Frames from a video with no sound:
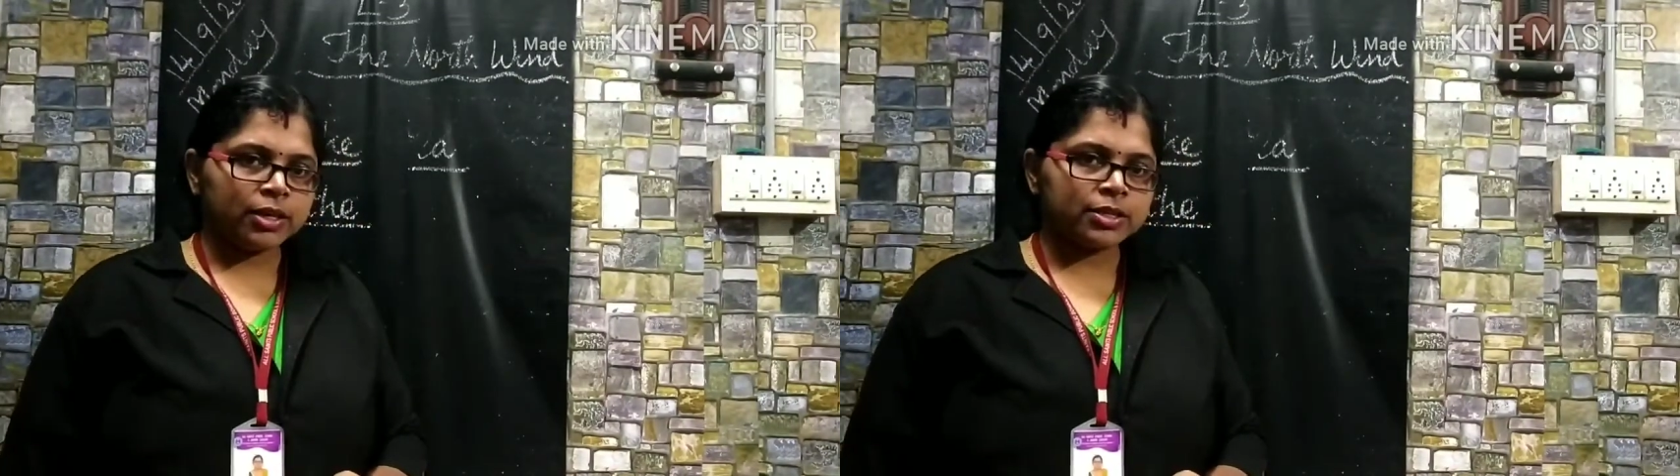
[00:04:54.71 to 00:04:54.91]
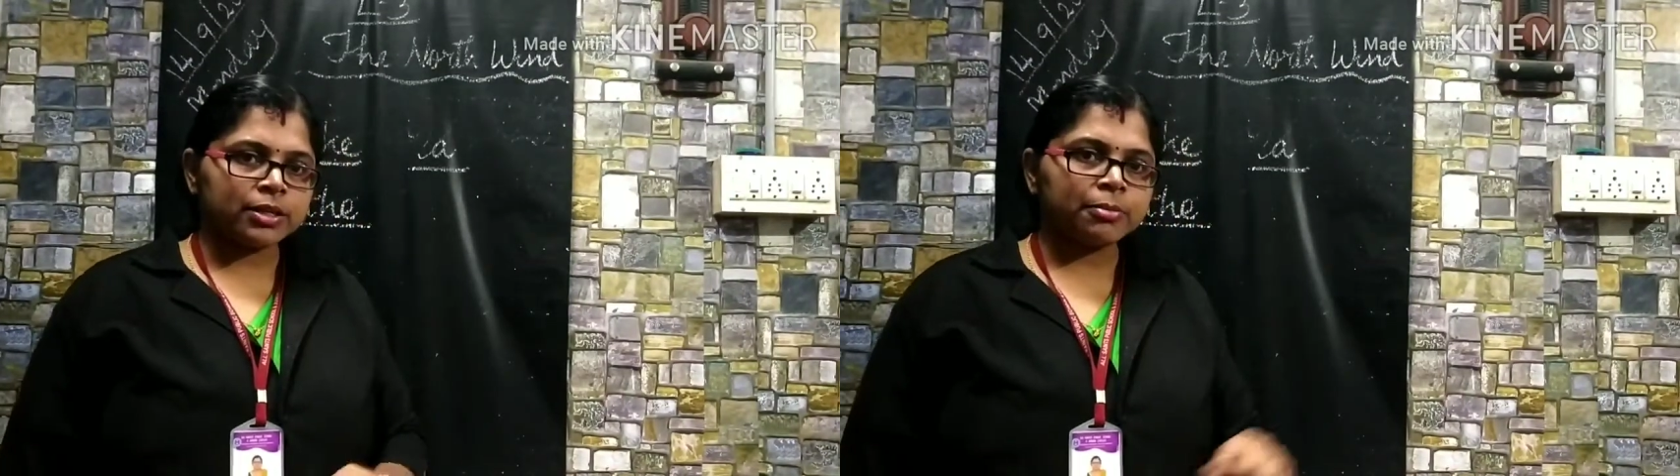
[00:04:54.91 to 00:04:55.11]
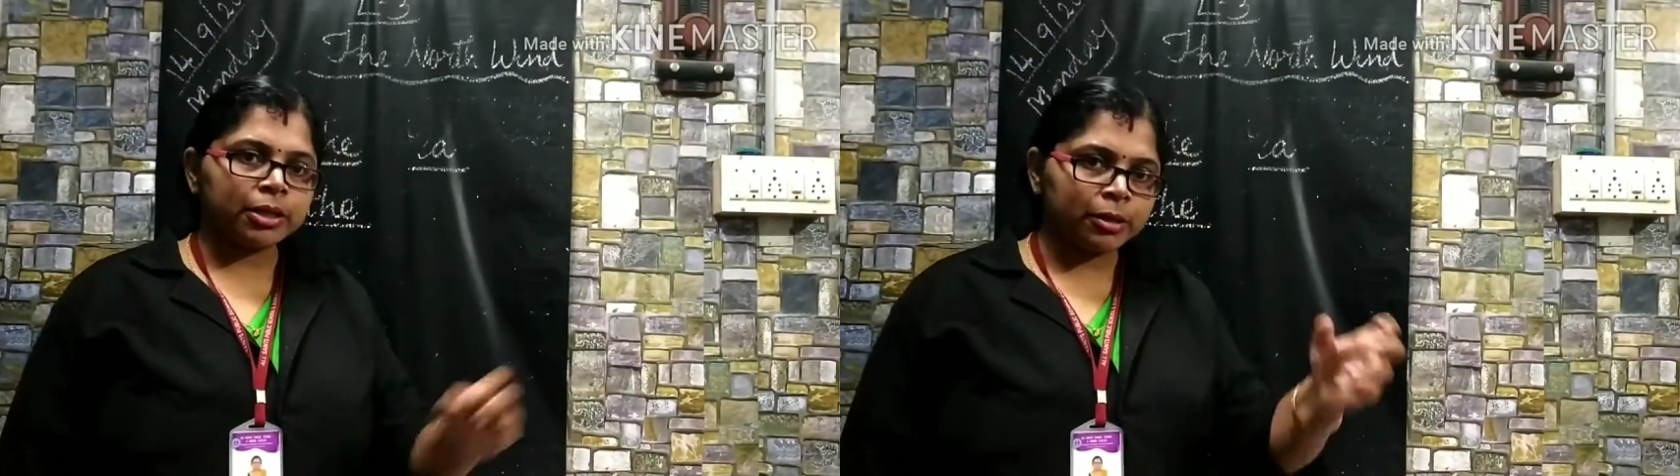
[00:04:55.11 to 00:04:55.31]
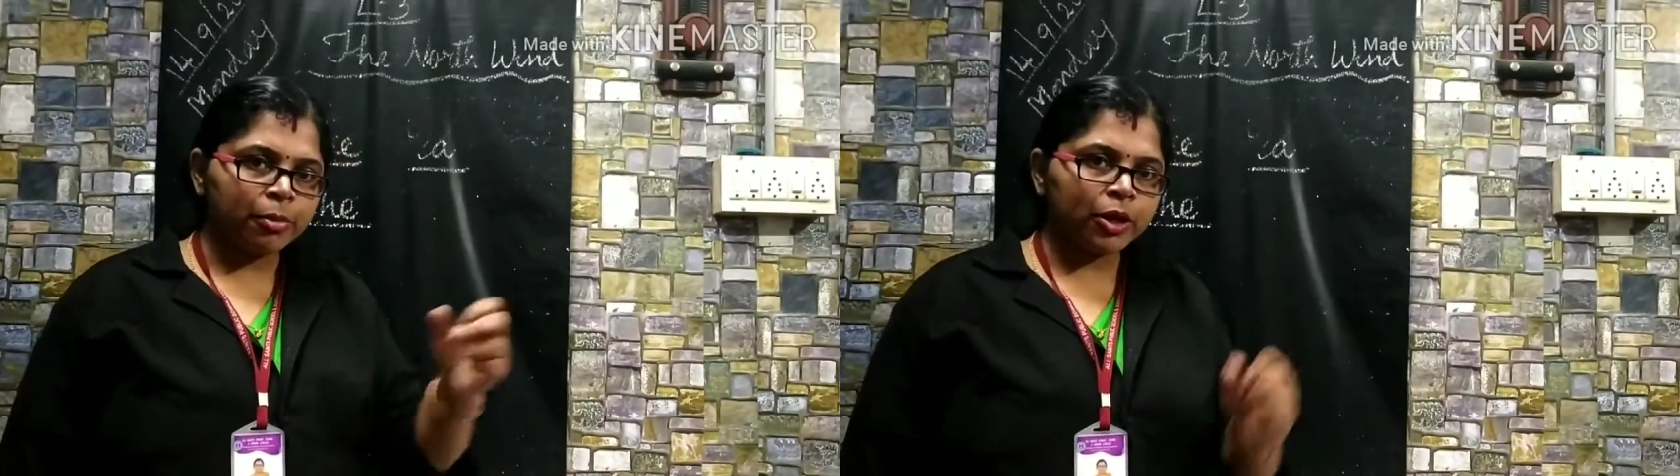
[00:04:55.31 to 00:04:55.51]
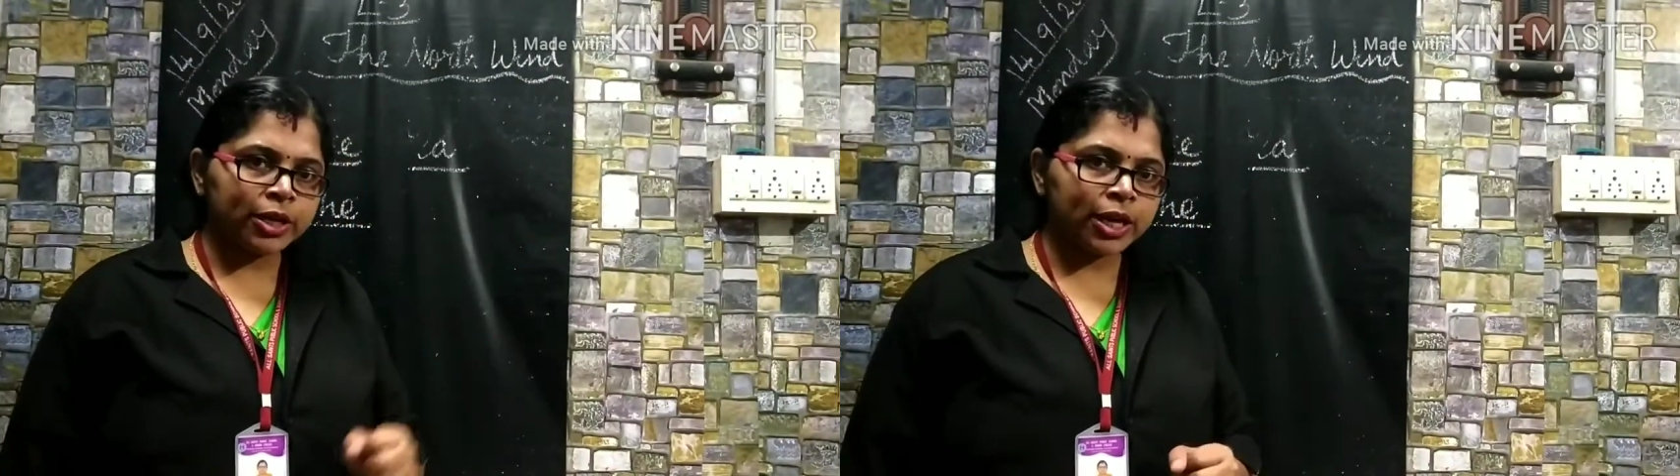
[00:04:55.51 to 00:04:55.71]
Some other
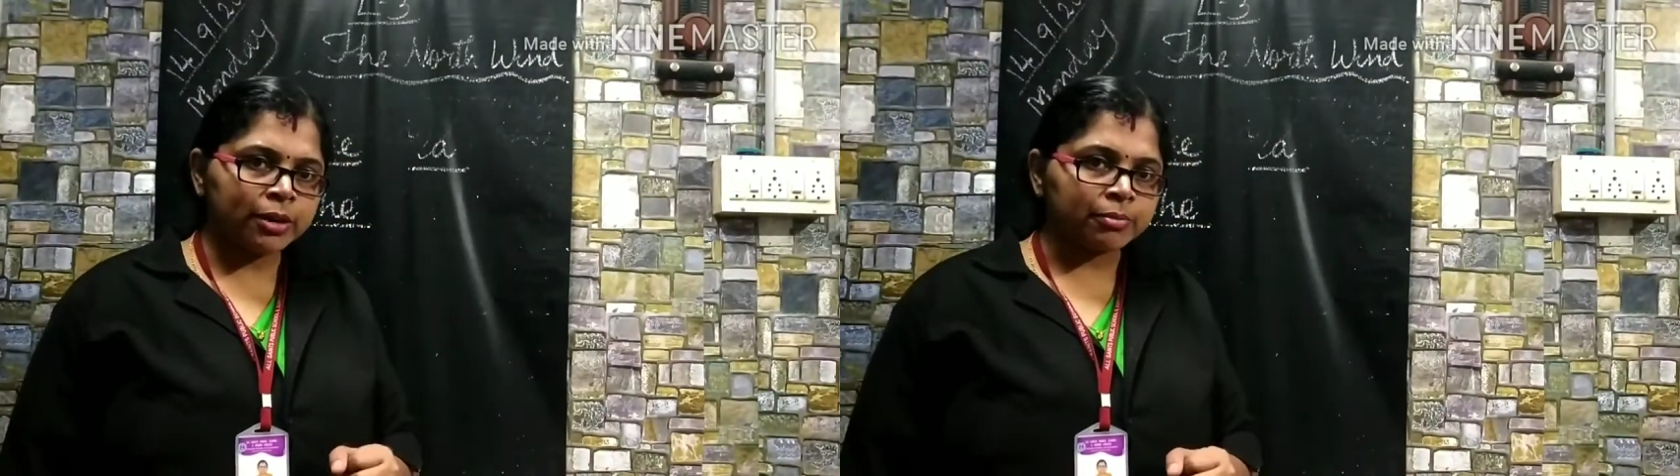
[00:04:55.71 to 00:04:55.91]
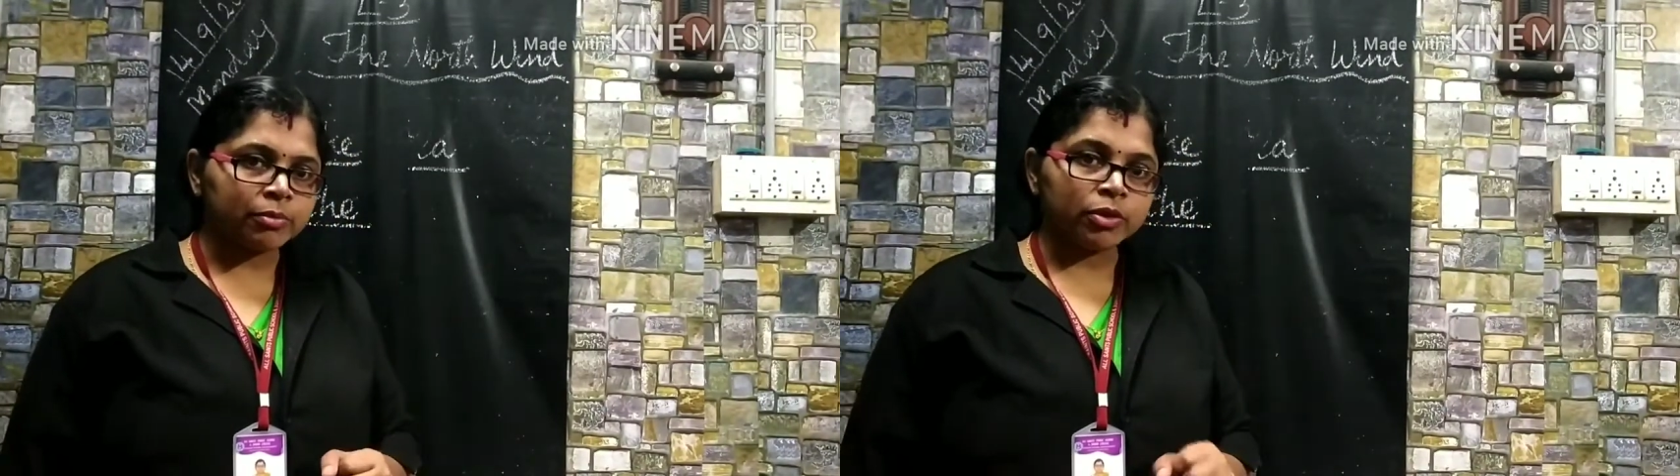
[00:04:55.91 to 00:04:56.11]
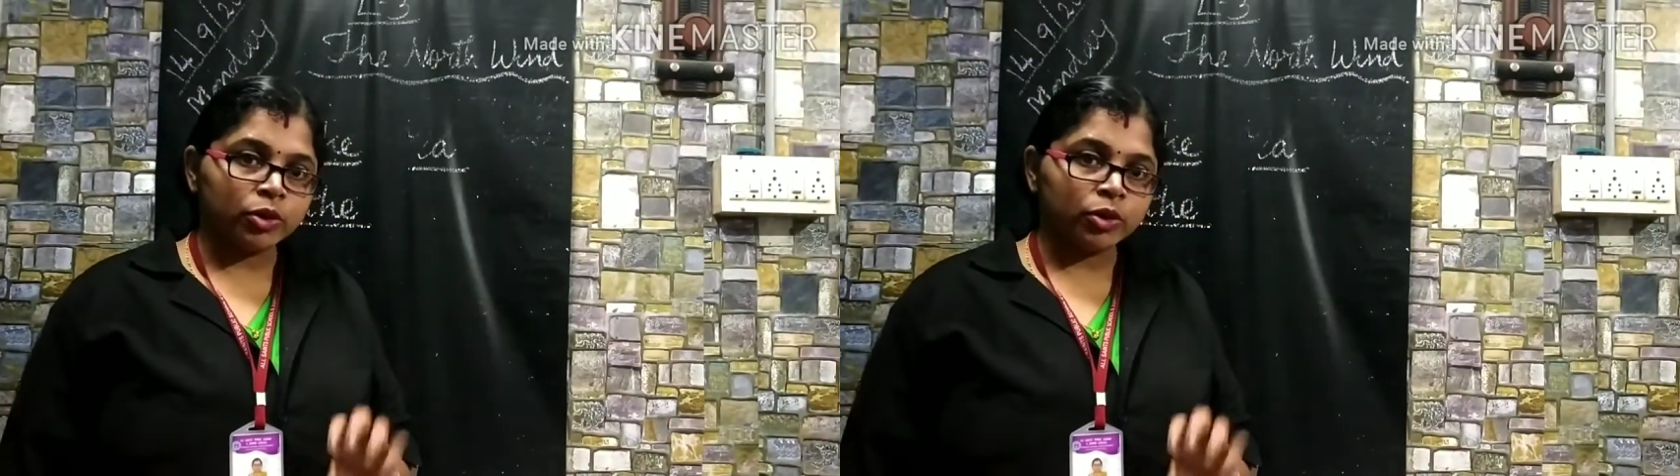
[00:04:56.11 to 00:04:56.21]
boy came.